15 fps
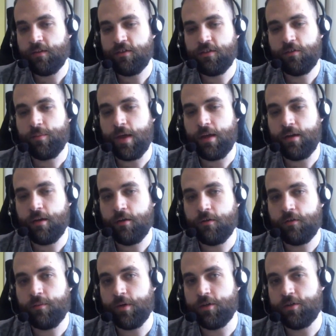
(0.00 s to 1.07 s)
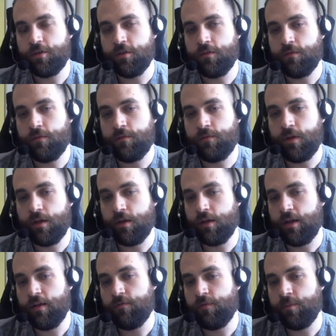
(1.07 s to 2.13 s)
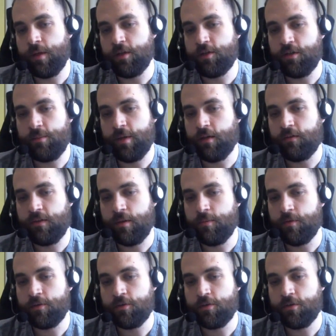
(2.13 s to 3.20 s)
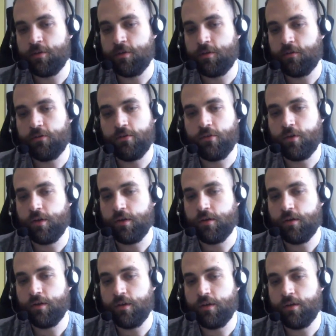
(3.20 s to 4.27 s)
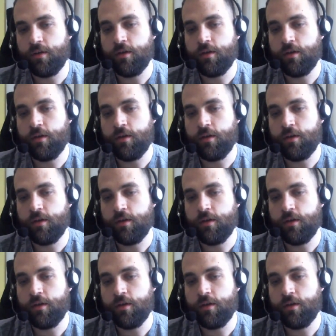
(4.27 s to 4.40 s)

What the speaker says: It just monitors a bunch of information about temperature and soil and